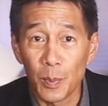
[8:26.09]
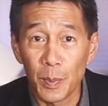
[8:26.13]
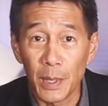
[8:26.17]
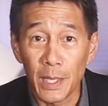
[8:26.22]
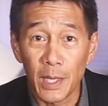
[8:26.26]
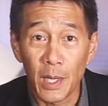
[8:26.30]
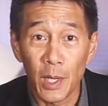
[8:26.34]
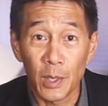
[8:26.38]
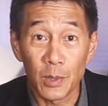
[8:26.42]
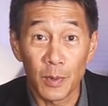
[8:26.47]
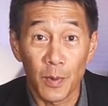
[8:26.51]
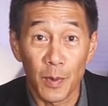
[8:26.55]

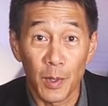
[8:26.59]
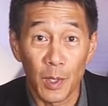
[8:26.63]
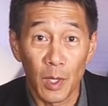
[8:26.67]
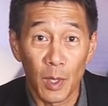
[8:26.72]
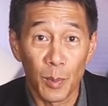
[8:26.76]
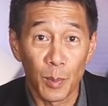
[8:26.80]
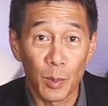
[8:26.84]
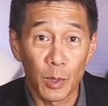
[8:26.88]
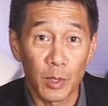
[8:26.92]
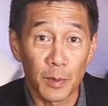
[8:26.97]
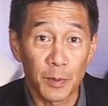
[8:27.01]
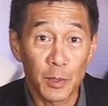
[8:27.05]
because of the
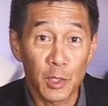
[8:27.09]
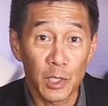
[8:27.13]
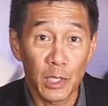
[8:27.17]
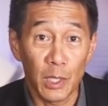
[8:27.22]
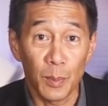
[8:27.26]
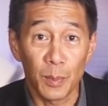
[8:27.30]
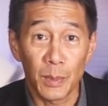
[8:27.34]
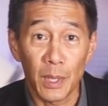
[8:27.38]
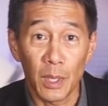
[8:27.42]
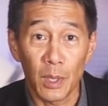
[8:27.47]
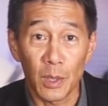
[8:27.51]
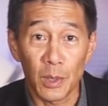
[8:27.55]
number of
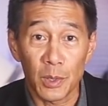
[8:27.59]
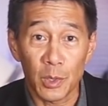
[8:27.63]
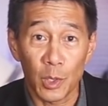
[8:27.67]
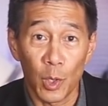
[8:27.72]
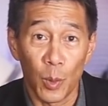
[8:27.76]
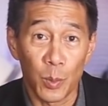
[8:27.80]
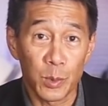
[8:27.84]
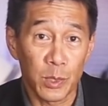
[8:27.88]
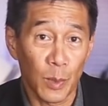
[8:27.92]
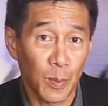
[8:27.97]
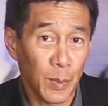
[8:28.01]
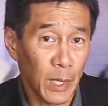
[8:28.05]
cheap
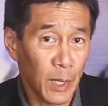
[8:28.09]
telescopes that